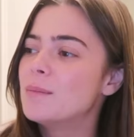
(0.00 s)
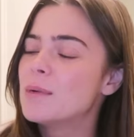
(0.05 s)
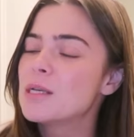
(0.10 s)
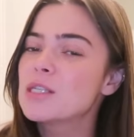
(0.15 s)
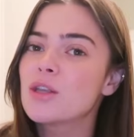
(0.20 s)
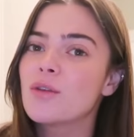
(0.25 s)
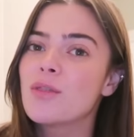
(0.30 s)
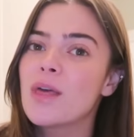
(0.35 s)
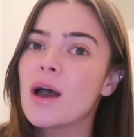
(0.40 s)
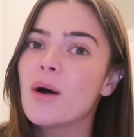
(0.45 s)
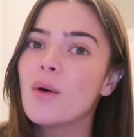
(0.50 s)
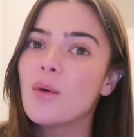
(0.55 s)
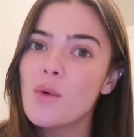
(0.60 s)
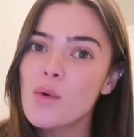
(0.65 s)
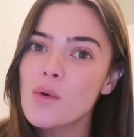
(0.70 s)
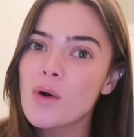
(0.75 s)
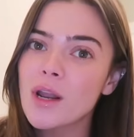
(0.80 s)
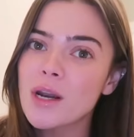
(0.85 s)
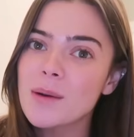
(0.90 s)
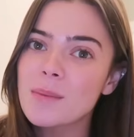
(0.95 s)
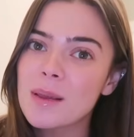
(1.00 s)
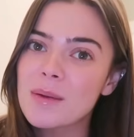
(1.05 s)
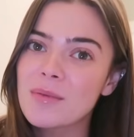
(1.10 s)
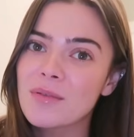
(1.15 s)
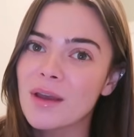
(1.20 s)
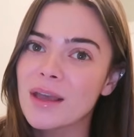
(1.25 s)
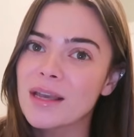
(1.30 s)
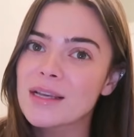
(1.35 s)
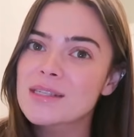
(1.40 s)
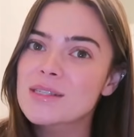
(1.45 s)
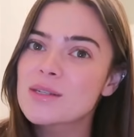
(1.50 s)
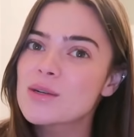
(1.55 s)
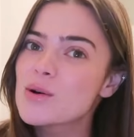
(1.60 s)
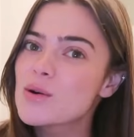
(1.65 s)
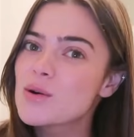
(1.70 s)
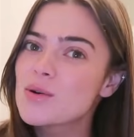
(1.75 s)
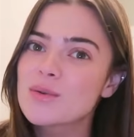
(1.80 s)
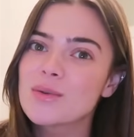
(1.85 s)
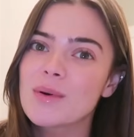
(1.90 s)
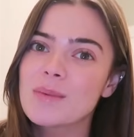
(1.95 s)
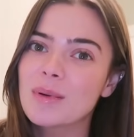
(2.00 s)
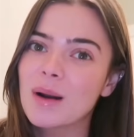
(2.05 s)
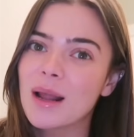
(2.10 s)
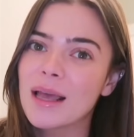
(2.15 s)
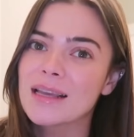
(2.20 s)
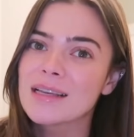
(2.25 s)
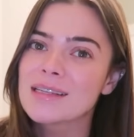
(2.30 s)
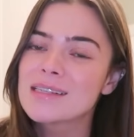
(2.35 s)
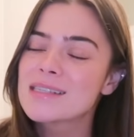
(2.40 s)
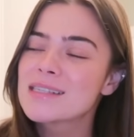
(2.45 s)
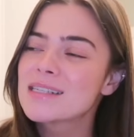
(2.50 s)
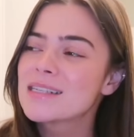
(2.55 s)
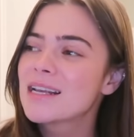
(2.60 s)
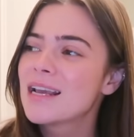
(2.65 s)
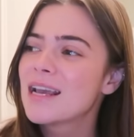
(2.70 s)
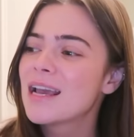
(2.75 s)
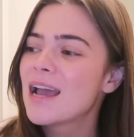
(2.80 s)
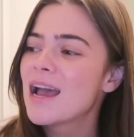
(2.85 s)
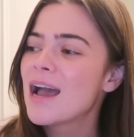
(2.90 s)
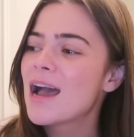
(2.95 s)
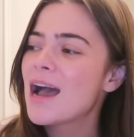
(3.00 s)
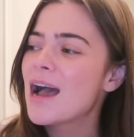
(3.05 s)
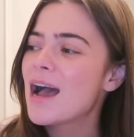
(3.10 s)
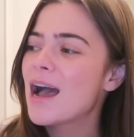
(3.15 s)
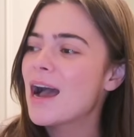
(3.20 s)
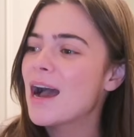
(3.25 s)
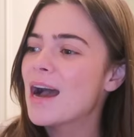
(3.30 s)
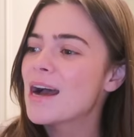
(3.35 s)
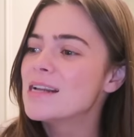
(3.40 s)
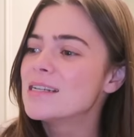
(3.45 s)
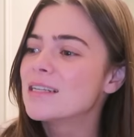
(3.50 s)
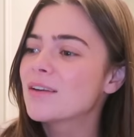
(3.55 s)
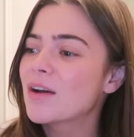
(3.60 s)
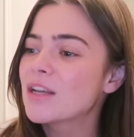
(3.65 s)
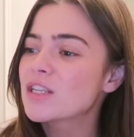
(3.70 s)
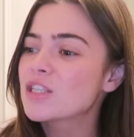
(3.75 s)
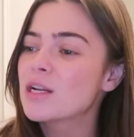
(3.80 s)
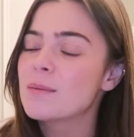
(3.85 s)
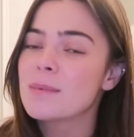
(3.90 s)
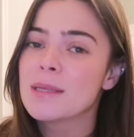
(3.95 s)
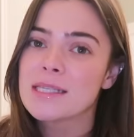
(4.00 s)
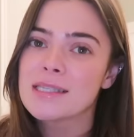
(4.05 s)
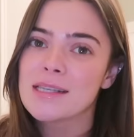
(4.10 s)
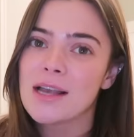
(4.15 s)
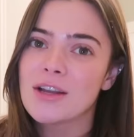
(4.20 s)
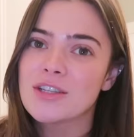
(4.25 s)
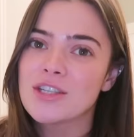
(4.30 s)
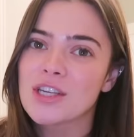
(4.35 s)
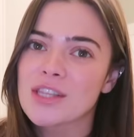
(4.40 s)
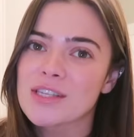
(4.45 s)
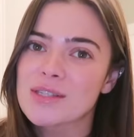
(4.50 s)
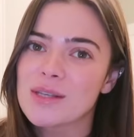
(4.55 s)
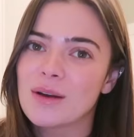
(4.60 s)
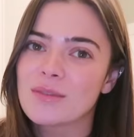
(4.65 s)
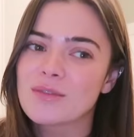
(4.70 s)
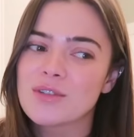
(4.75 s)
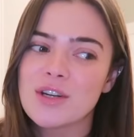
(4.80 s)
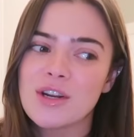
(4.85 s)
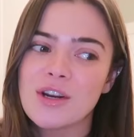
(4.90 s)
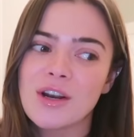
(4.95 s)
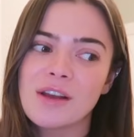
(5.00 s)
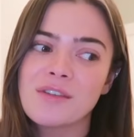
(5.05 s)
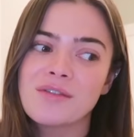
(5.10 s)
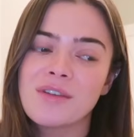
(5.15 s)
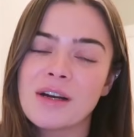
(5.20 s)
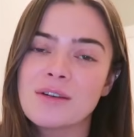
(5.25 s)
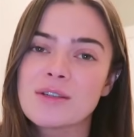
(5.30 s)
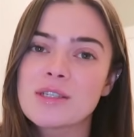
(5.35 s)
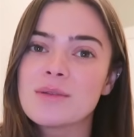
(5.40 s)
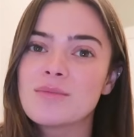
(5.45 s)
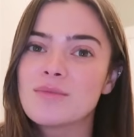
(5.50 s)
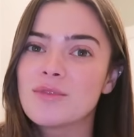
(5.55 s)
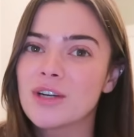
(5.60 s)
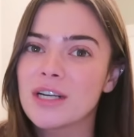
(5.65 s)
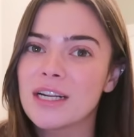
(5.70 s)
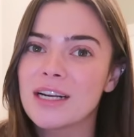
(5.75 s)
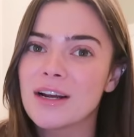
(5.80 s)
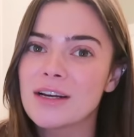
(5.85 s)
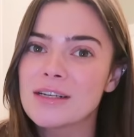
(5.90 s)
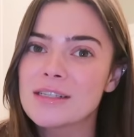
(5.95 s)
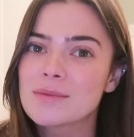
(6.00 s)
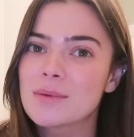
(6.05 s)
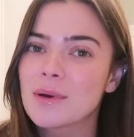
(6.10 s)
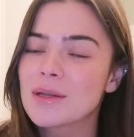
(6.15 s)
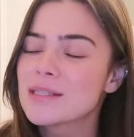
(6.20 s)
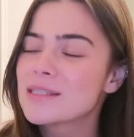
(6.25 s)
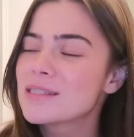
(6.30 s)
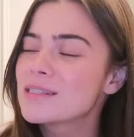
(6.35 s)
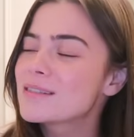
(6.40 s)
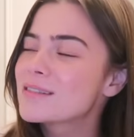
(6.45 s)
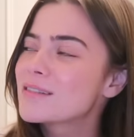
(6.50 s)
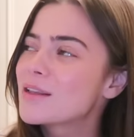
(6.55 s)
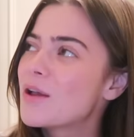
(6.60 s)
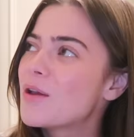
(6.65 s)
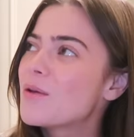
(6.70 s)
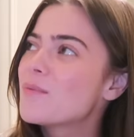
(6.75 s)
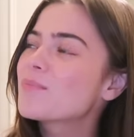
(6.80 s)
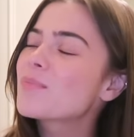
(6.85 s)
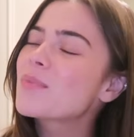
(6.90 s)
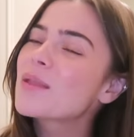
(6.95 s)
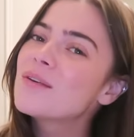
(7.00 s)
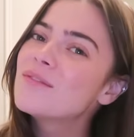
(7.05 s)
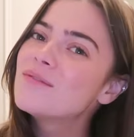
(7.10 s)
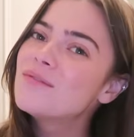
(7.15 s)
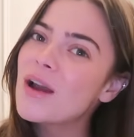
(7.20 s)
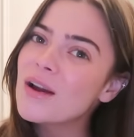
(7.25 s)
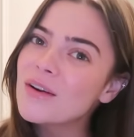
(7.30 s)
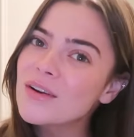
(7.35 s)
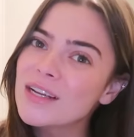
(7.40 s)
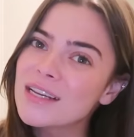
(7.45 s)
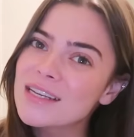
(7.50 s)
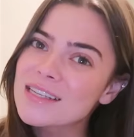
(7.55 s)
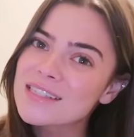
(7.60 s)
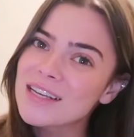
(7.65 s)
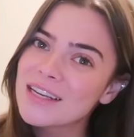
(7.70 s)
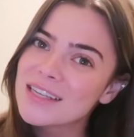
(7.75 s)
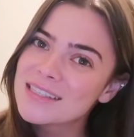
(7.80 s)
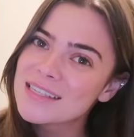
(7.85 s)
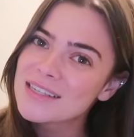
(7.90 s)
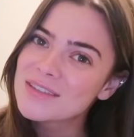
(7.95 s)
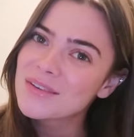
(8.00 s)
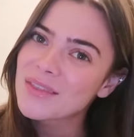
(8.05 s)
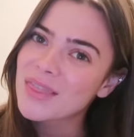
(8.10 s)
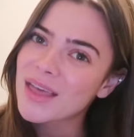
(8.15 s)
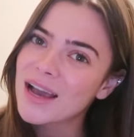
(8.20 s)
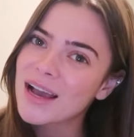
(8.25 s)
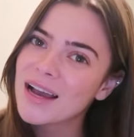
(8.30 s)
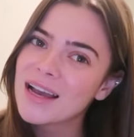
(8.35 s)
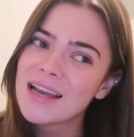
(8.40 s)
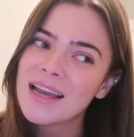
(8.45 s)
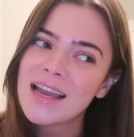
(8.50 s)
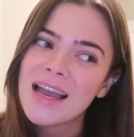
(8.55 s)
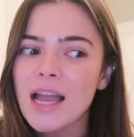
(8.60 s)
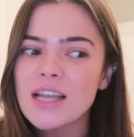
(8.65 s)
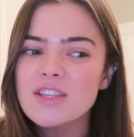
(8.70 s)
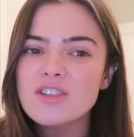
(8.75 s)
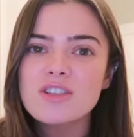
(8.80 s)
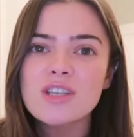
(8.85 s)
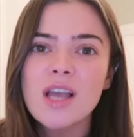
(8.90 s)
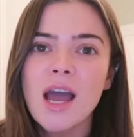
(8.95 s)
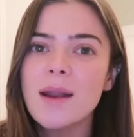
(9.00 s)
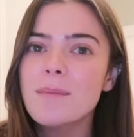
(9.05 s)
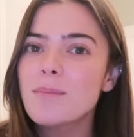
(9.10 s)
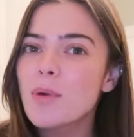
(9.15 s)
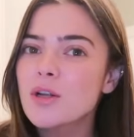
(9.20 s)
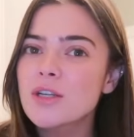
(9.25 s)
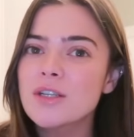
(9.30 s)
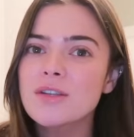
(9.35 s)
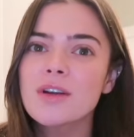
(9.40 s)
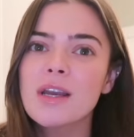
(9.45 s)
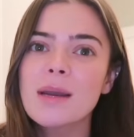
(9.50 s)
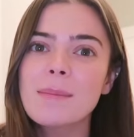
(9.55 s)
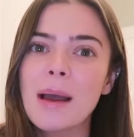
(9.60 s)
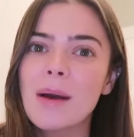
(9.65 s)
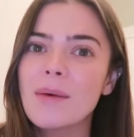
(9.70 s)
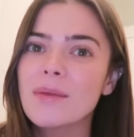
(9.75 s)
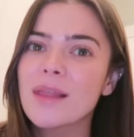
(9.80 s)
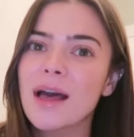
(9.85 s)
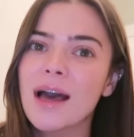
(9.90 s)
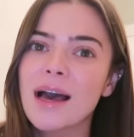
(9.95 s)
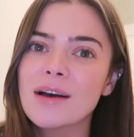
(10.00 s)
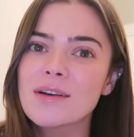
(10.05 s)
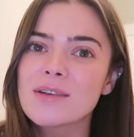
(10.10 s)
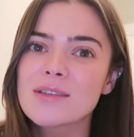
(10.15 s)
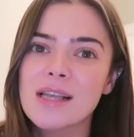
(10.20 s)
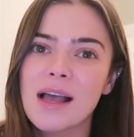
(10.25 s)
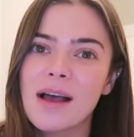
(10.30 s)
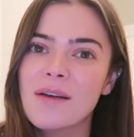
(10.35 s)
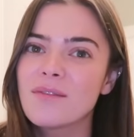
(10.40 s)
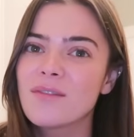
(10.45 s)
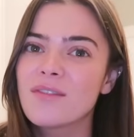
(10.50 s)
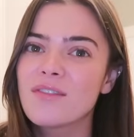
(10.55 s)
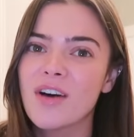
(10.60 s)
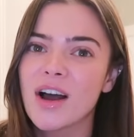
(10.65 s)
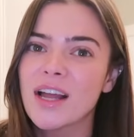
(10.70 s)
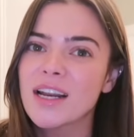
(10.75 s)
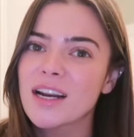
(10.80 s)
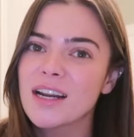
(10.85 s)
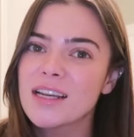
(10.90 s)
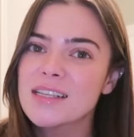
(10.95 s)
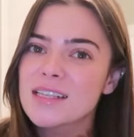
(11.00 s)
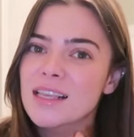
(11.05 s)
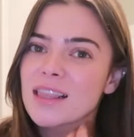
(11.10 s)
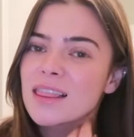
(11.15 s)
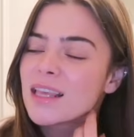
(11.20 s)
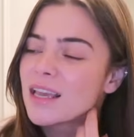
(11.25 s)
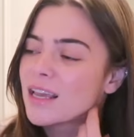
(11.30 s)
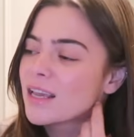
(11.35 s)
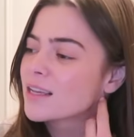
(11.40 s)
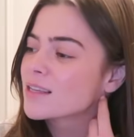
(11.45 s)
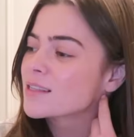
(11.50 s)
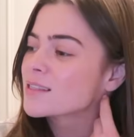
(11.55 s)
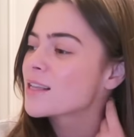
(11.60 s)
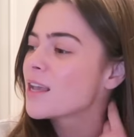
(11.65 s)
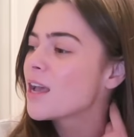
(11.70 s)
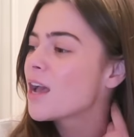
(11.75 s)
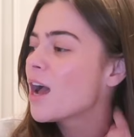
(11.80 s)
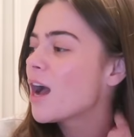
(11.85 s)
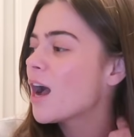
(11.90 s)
So they're all going to be fixed, all replaced, and I've actually been searching this afternoon. I found some really nice ones, so very excited for that. And just kind of pottering about in the house and finalising things.